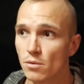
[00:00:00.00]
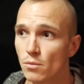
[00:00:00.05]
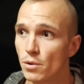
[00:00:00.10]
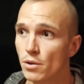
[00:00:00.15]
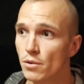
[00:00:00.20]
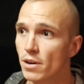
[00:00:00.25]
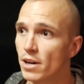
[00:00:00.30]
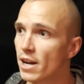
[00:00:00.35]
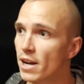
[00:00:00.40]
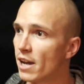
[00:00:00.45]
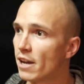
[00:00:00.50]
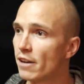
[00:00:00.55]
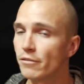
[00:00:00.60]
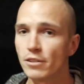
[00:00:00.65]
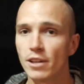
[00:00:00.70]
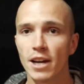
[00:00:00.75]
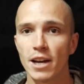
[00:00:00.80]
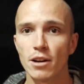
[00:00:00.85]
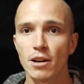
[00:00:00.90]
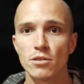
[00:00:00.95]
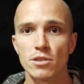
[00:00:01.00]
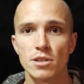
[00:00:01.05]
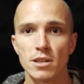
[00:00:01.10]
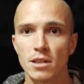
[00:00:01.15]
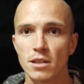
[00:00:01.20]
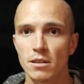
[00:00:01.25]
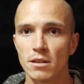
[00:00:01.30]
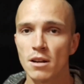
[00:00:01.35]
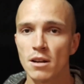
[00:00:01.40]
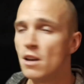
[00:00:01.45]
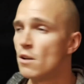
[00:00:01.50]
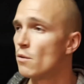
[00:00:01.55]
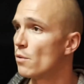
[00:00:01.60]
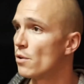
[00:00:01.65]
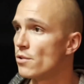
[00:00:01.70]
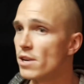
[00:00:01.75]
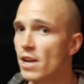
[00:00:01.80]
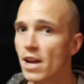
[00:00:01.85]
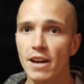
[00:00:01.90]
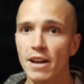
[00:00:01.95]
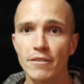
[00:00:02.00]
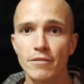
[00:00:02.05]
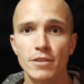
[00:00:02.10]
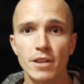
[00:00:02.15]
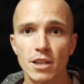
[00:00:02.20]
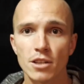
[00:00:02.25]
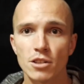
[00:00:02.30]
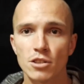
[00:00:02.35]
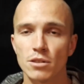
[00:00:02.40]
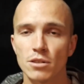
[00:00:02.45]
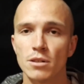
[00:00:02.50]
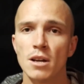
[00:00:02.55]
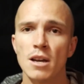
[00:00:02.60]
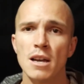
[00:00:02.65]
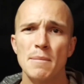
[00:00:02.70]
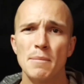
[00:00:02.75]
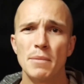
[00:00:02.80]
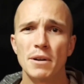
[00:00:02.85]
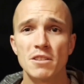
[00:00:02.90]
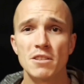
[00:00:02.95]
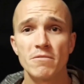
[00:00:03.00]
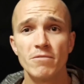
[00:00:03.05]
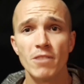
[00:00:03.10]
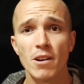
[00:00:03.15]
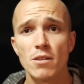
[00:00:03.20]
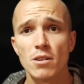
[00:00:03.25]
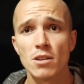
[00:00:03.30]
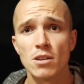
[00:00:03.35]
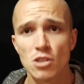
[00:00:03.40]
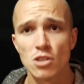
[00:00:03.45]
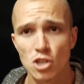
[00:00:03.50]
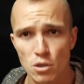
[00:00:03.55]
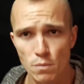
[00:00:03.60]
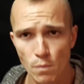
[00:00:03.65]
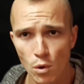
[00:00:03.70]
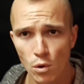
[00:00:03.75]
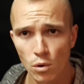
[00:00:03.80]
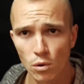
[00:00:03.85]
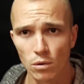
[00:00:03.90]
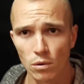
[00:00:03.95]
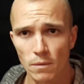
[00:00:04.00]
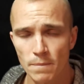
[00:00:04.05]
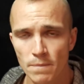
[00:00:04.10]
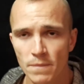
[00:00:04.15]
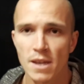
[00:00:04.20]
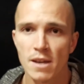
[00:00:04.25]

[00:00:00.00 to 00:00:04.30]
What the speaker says: We already have the housing here, we already have nature, but it's very small.